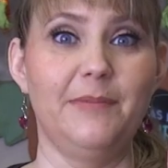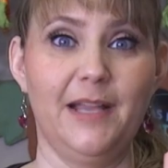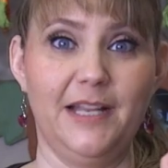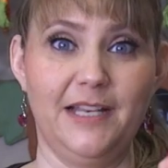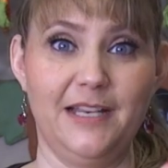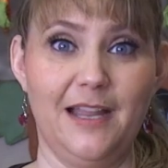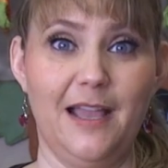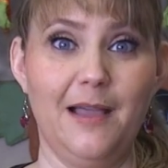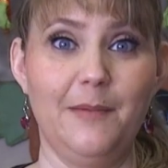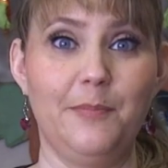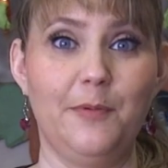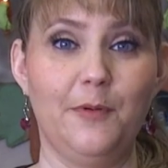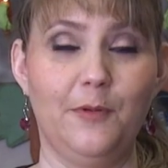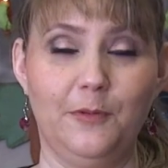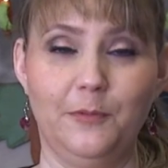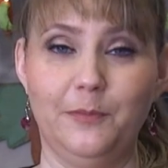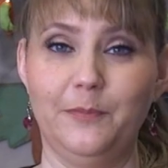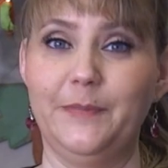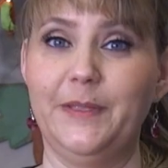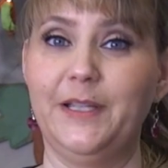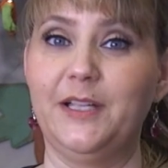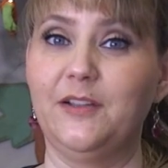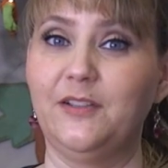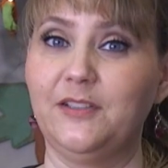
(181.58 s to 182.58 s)
pineapple,
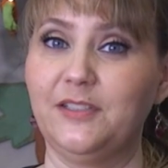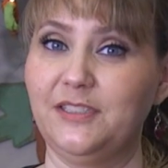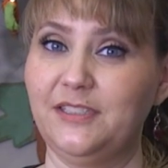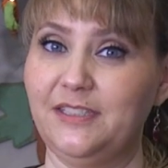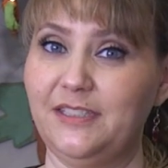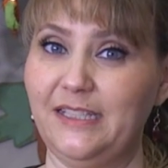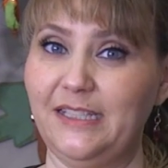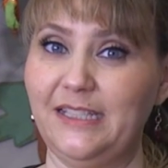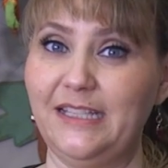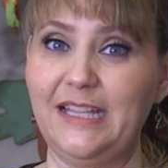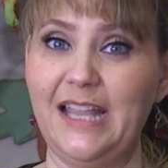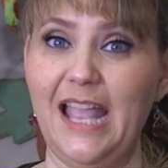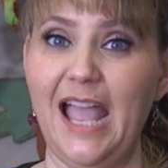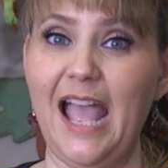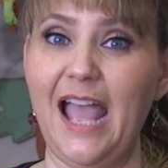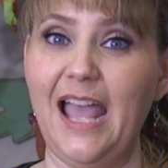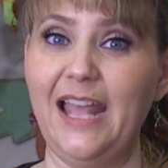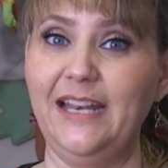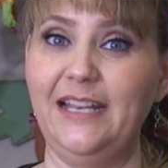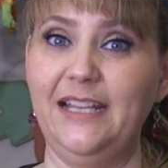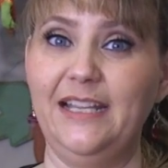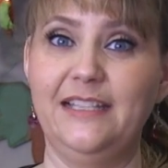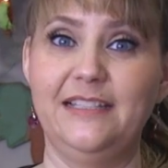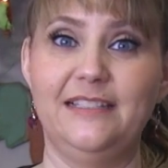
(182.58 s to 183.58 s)
because
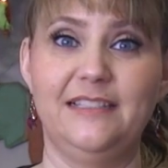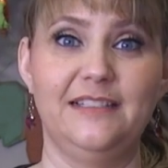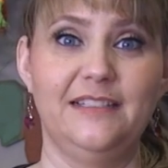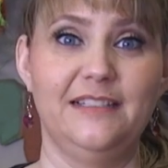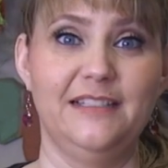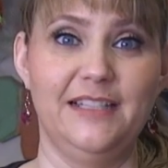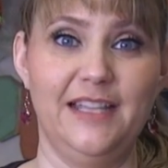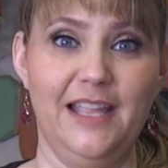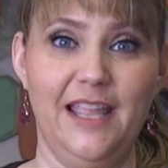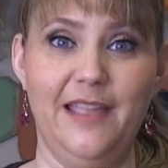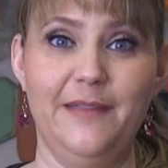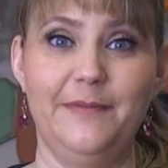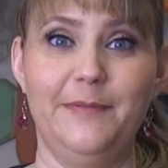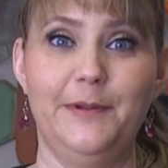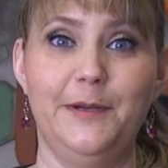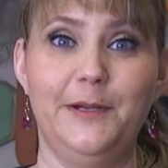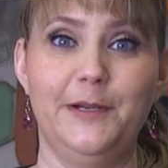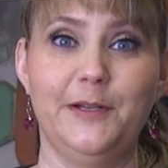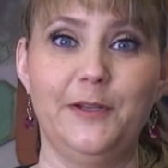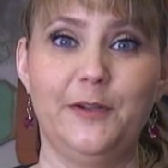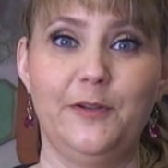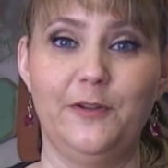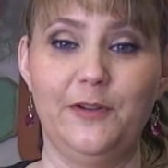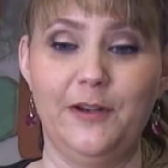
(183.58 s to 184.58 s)
that is
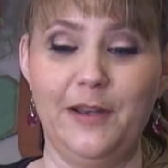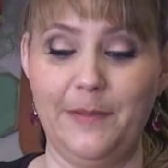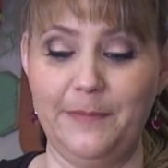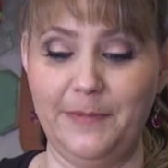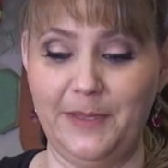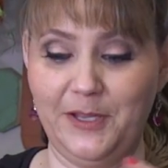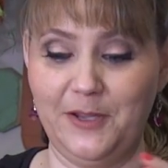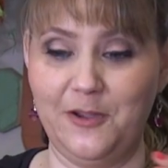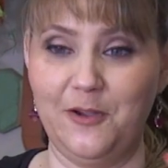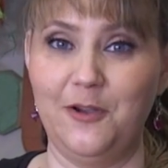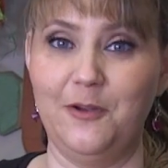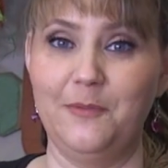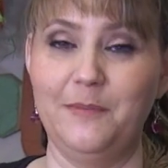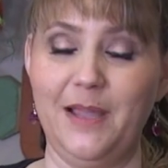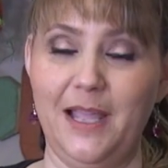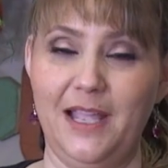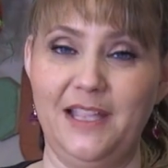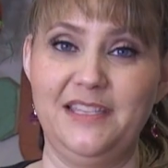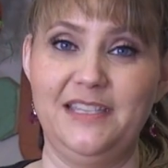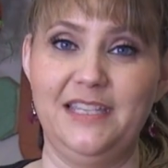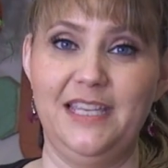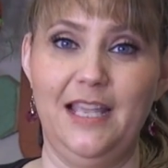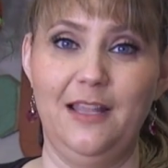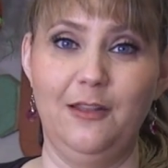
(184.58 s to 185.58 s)
never gonna become
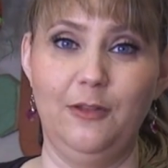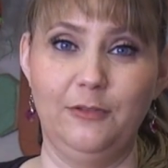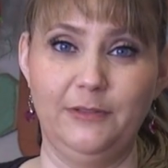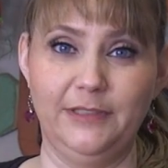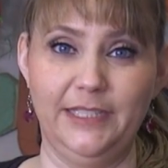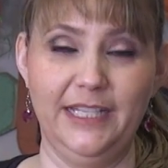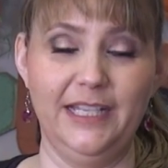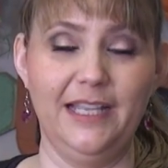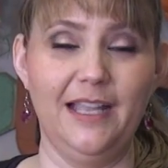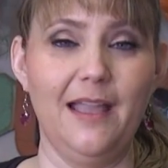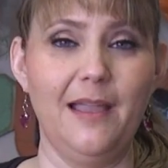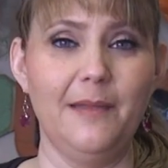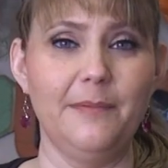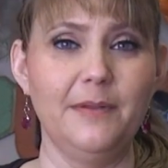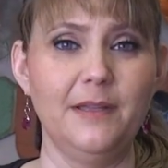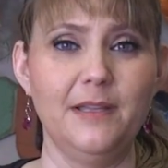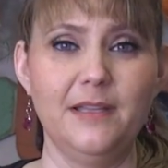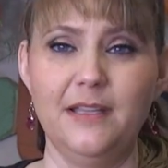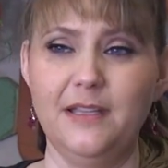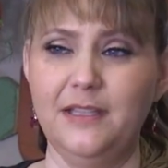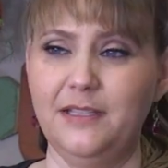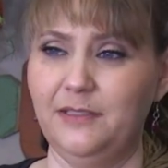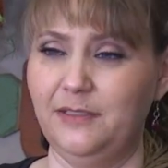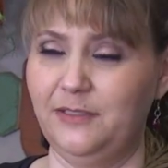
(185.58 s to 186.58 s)
a jello. They have
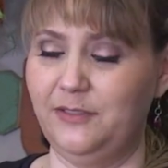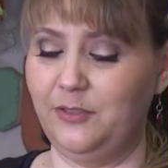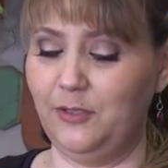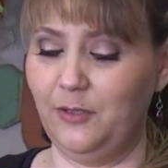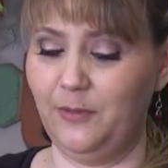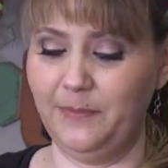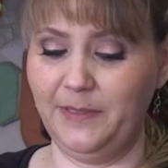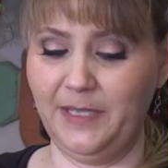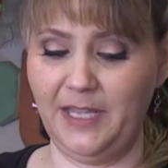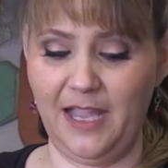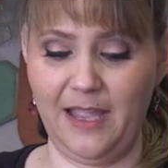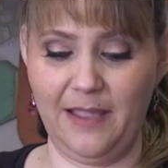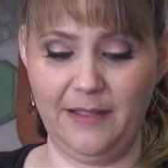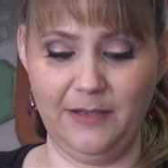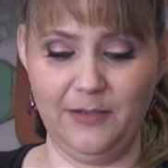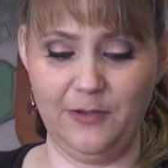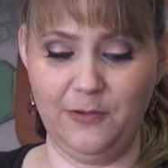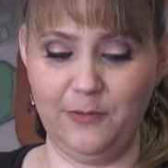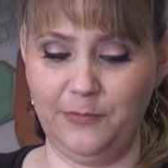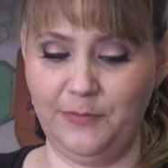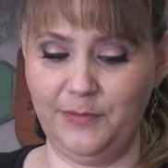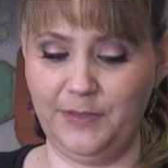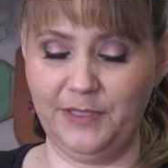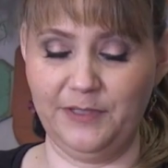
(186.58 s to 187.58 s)
some kind
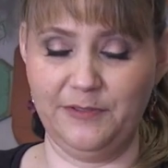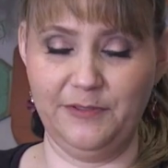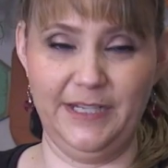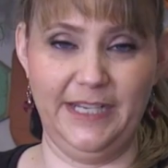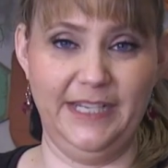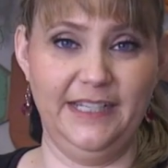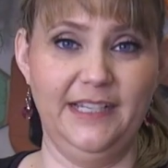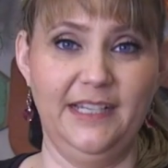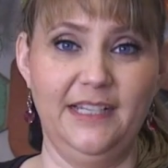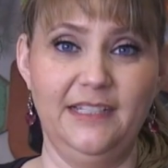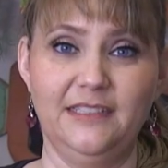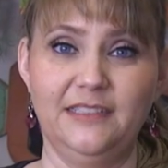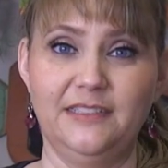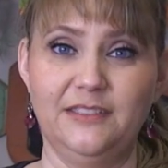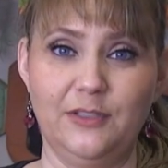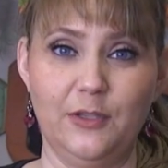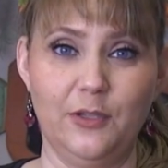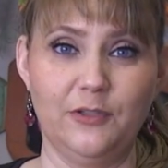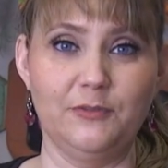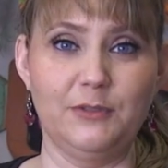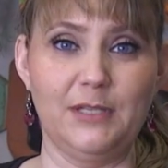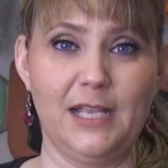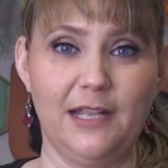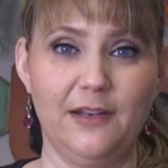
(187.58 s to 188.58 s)
of ingredient,
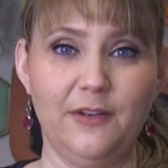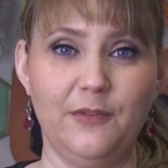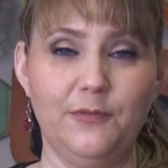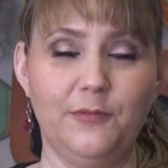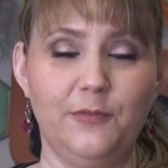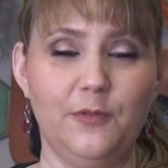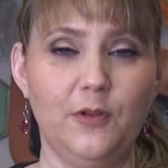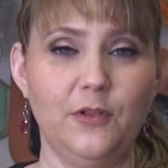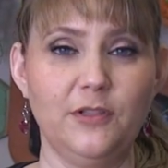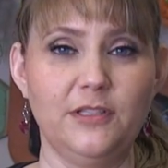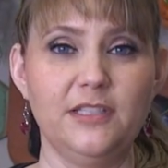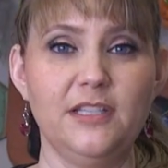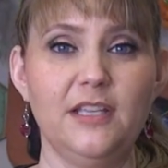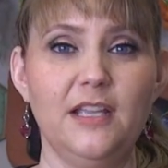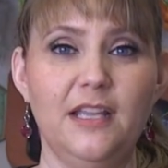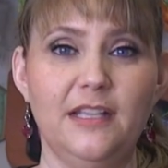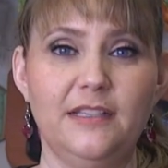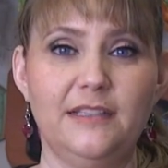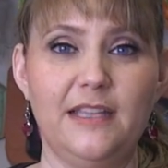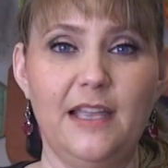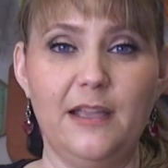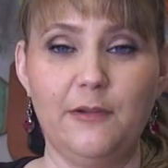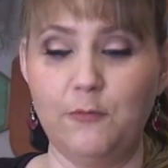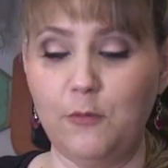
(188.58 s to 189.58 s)
those kind of fruits,
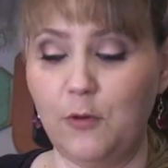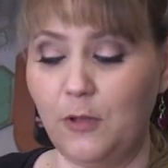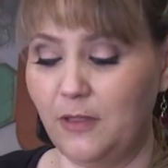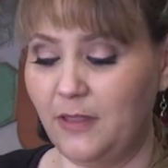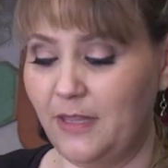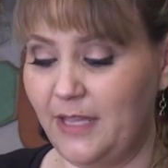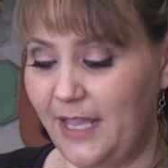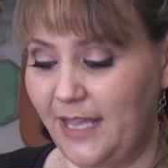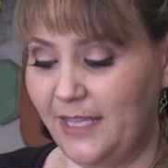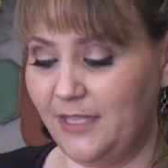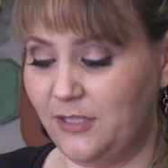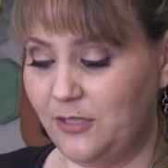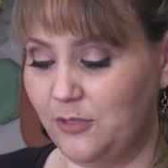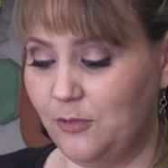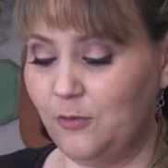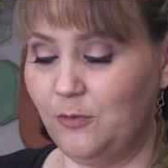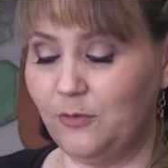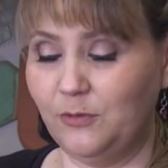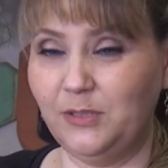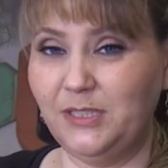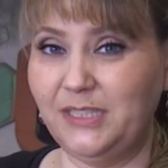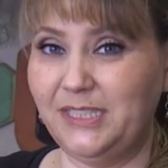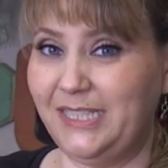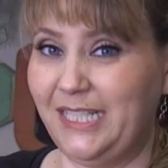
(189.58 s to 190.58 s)
that won't let
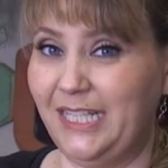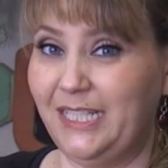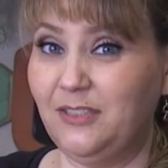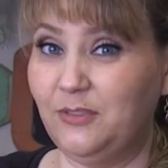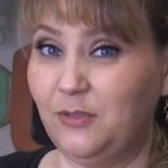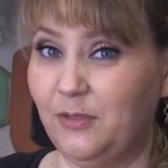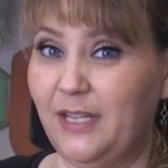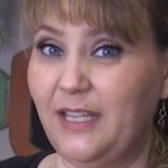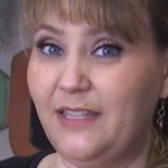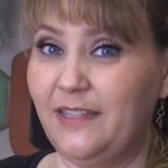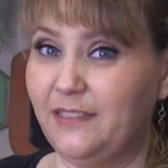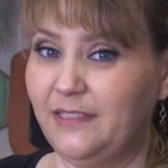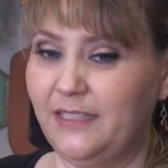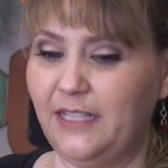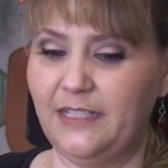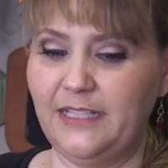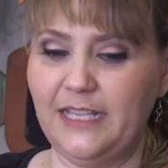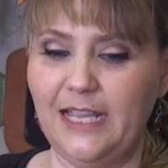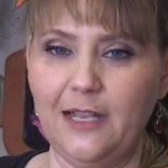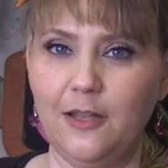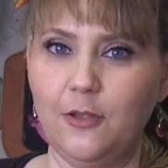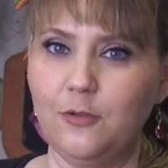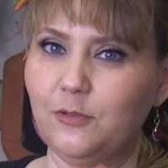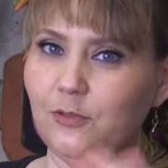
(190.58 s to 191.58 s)
you stick together the
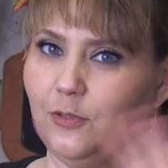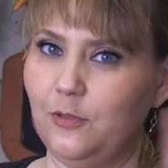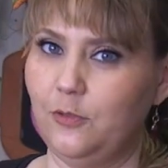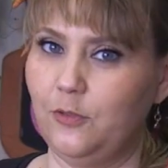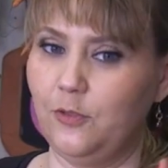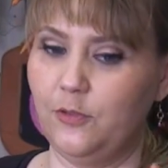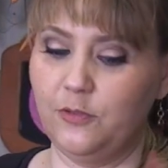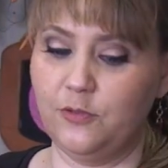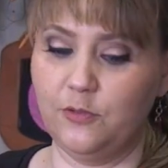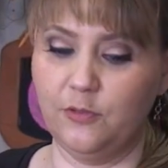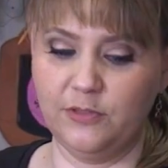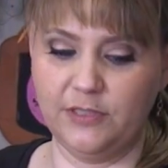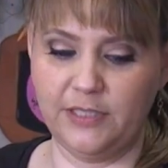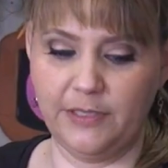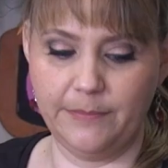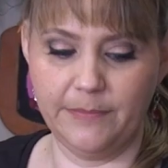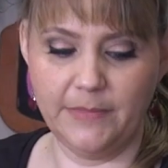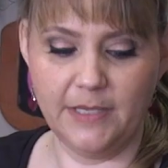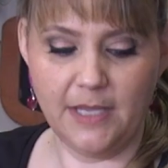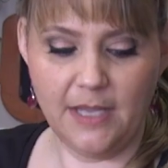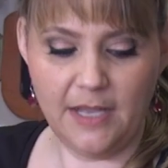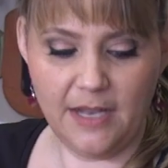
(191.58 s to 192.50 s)
jello, so don't use them.